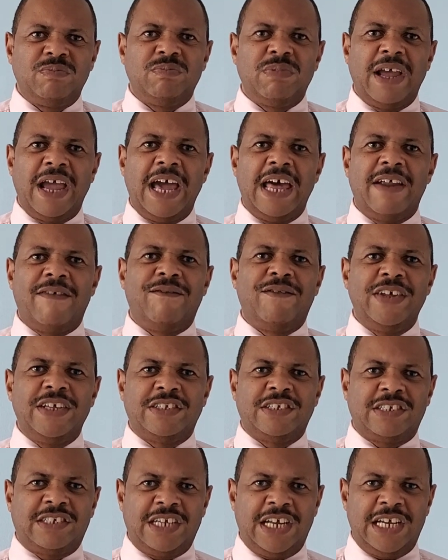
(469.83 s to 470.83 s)
had a
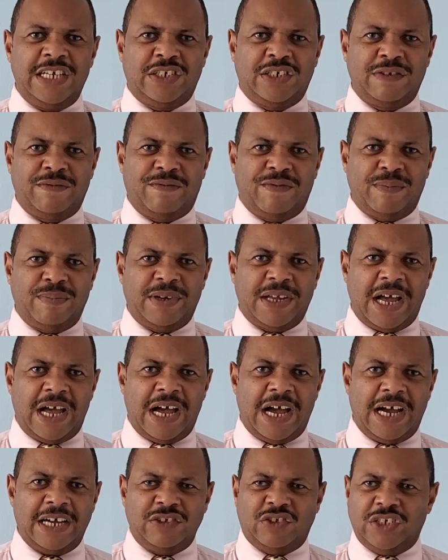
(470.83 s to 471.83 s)
visitation from
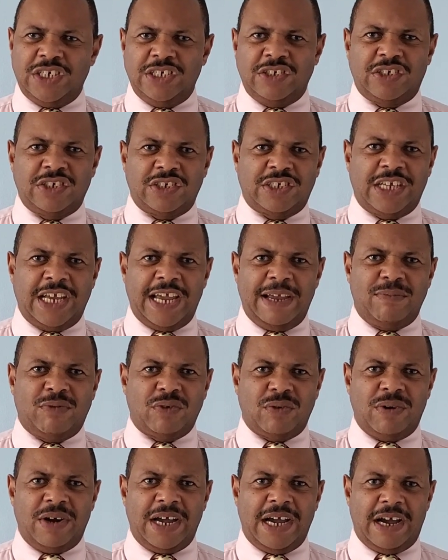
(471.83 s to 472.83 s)
God. Jesus came to
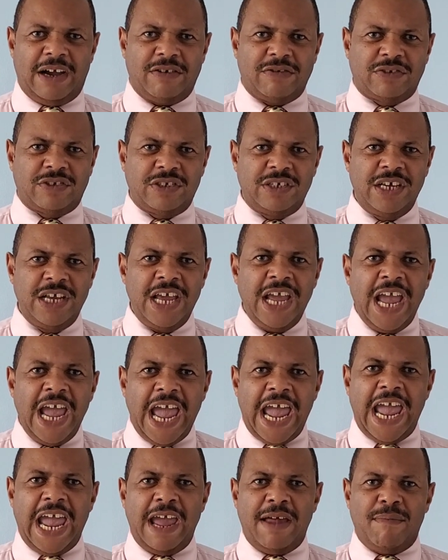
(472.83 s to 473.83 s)
her house.
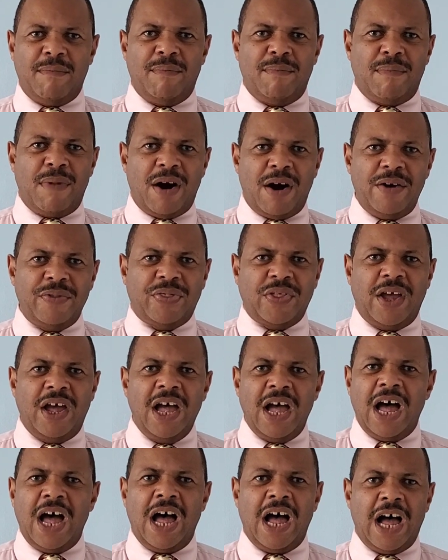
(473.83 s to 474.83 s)
And
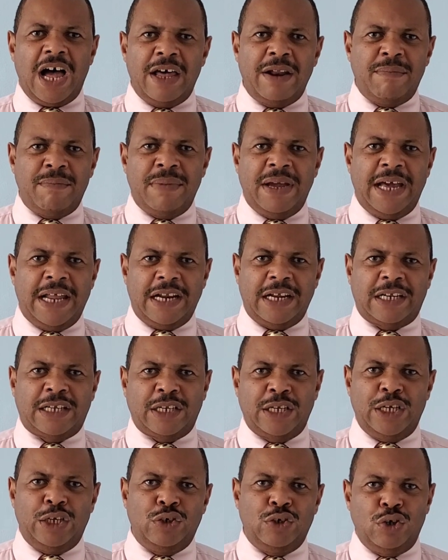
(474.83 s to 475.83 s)
Martha
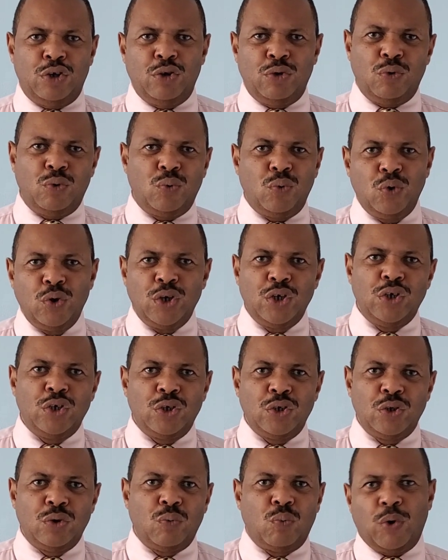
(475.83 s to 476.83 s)
automatically knew
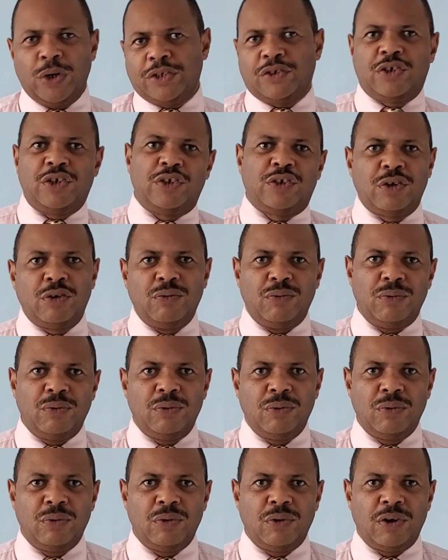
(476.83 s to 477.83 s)
what to do.
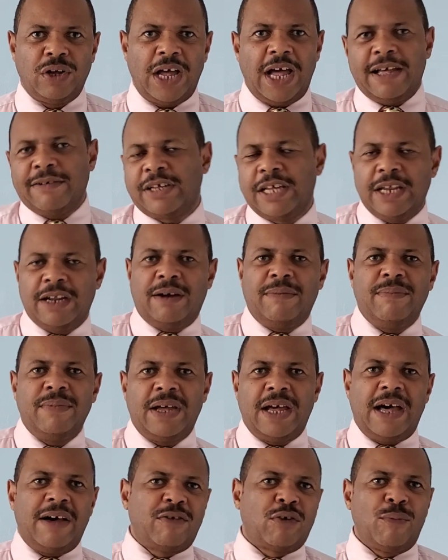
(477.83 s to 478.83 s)
I'll get
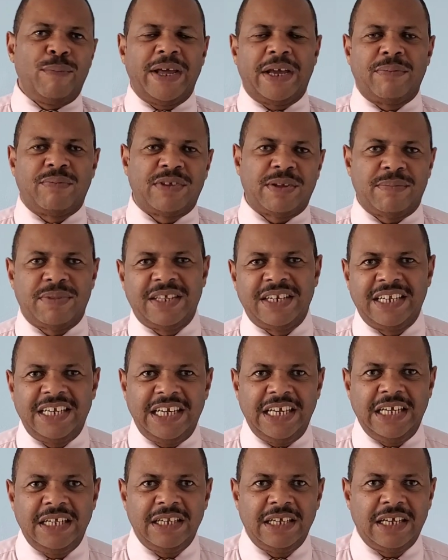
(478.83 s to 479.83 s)
up, I'll go make up something
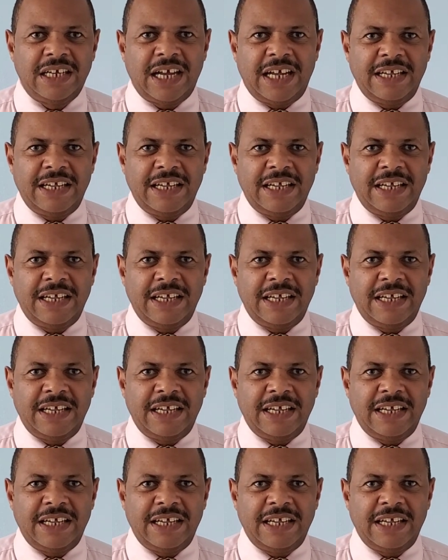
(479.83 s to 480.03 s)
to eat.